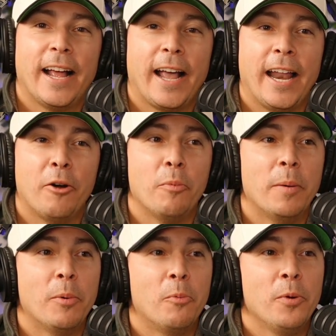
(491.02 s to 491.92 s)
And I
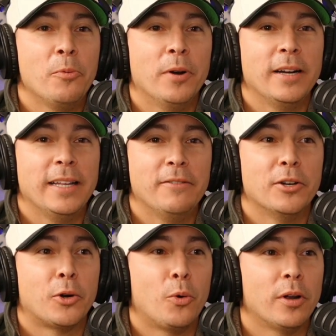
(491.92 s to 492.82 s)
remember we weren't even
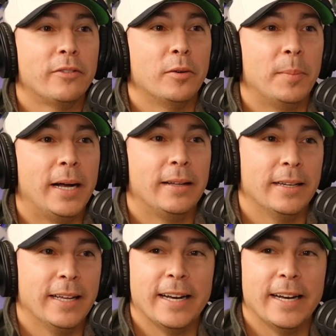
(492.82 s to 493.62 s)
a quarter of a mile in,